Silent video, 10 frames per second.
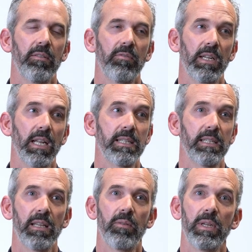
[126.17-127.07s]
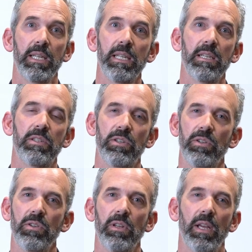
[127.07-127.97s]
realising that we needed
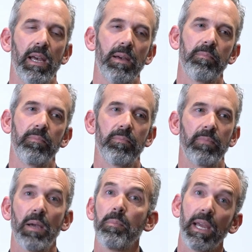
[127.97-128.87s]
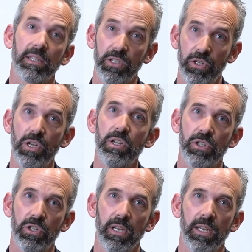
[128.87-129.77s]
to come back to church.